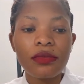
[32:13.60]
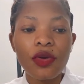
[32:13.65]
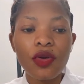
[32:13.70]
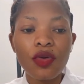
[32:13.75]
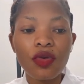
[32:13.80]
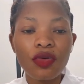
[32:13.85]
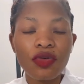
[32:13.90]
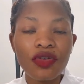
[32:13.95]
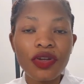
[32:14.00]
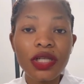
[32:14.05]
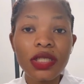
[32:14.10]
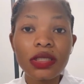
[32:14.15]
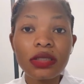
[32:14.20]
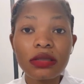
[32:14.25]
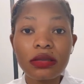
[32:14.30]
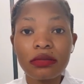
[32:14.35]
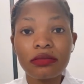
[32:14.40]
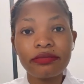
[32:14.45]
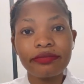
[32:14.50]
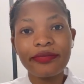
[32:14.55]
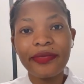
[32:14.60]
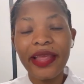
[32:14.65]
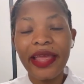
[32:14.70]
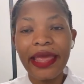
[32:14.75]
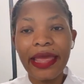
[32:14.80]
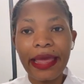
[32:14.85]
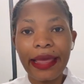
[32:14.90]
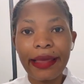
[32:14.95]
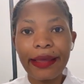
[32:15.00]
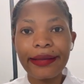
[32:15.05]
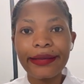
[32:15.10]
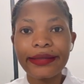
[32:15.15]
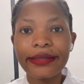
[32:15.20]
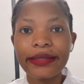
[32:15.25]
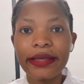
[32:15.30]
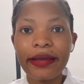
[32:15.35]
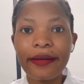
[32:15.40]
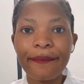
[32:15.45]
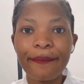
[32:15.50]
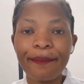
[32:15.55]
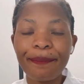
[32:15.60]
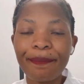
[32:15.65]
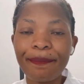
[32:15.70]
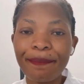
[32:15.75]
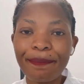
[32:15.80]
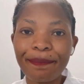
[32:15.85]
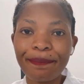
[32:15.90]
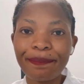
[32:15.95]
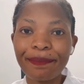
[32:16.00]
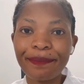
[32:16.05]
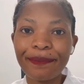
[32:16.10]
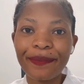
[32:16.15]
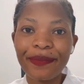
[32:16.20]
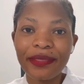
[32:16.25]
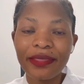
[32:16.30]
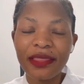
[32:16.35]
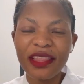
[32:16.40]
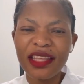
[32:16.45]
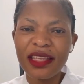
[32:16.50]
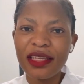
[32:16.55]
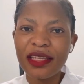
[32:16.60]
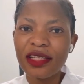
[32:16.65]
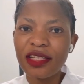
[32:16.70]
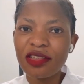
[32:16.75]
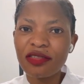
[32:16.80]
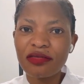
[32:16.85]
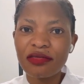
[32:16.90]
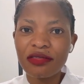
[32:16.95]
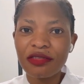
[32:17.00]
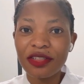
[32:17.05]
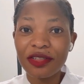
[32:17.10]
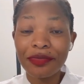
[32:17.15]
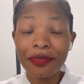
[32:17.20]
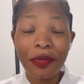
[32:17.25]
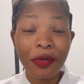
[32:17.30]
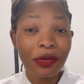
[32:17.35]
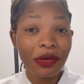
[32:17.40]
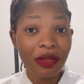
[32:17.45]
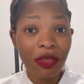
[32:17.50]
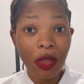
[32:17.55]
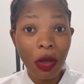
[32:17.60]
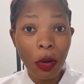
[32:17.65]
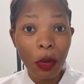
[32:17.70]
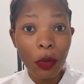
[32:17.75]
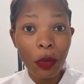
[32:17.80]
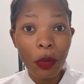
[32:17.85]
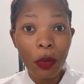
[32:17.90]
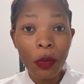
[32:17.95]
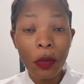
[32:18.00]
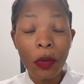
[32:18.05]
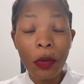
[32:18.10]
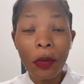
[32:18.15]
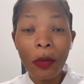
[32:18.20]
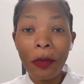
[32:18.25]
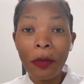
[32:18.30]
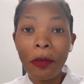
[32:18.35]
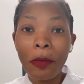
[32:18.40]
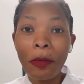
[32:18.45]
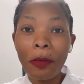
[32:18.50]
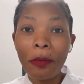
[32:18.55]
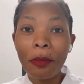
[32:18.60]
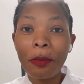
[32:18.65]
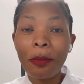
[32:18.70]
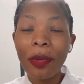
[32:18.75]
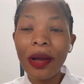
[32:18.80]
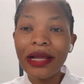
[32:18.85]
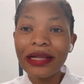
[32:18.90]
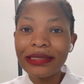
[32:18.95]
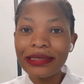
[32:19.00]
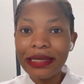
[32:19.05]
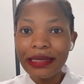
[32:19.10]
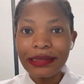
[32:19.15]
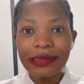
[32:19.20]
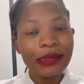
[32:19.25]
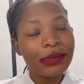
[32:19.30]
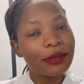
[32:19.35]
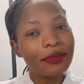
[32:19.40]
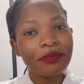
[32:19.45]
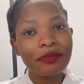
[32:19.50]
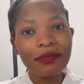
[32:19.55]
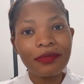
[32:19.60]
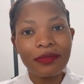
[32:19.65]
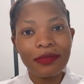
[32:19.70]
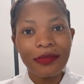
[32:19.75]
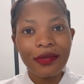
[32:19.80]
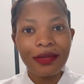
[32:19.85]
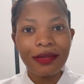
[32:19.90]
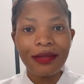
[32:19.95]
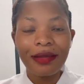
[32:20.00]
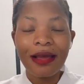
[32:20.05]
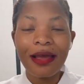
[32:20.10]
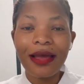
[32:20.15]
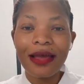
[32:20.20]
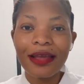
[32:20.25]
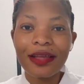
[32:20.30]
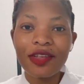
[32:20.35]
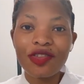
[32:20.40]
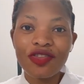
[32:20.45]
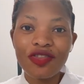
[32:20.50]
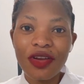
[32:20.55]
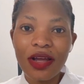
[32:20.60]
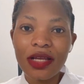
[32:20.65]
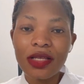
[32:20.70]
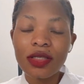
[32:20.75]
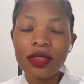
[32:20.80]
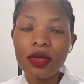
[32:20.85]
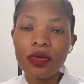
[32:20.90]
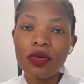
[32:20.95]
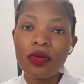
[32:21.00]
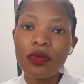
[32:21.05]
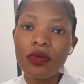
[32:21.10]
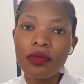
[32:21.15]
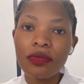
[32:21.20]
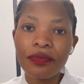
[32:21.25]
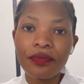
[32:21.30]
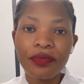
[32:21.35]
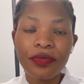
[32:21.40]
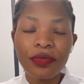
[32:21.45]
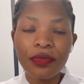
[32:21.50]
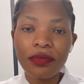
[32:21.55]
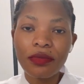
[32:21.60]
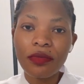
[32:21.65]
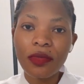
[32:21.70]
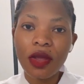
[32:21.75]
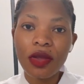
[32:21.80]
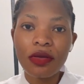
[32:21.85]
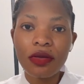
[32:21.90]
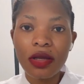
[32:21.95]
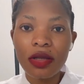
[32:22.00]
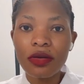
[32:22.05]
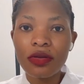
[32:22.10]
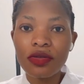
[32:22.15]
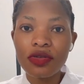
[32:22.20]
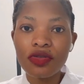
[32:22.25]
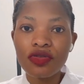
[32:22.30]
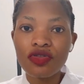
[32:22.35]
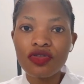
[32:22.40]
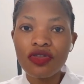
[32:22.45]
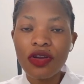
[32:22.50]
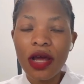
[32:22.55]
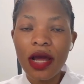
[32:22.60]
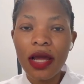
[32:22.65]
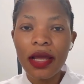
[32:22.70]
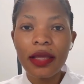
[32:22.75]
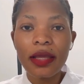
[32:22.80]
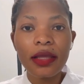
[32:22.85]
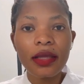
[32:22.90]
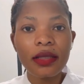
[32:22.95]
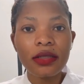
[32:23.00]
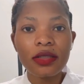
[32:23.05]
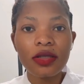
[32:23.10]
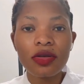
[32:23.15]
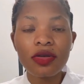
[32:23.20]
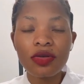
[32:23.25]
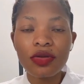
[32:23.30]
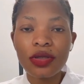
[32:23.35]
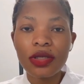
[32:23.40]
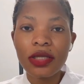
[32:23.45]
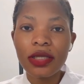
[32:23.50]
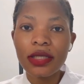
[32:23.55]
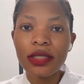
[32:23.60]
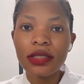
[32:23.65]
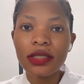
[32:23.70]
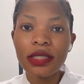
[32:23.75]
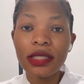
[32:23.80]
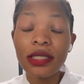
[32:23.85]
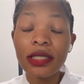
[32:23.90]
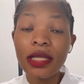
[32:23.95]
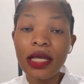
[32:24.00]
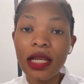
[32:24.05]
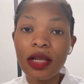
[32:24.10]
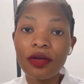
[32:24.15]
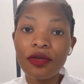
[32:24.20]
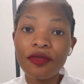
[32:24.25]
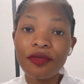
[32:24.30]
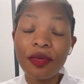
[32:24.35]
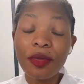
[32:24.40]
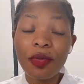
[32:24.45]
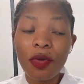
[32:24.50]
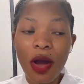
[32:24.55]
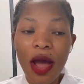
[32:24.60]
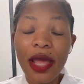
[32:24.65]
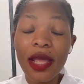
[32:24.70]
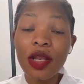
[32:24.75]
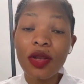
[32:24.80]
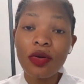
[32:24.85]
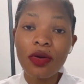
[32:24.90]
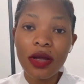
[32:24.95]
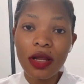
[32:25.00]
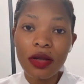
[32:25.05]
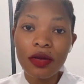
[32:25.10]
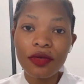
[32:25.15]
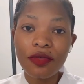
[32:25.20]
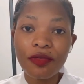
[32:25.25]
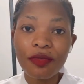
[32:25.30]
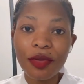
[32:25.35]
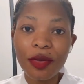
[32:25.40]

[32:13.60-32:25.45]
Norwegian. Yes, they didn't respond though, but yes, I try. So you can also try download LinkedIn. A lot of people, I know a lot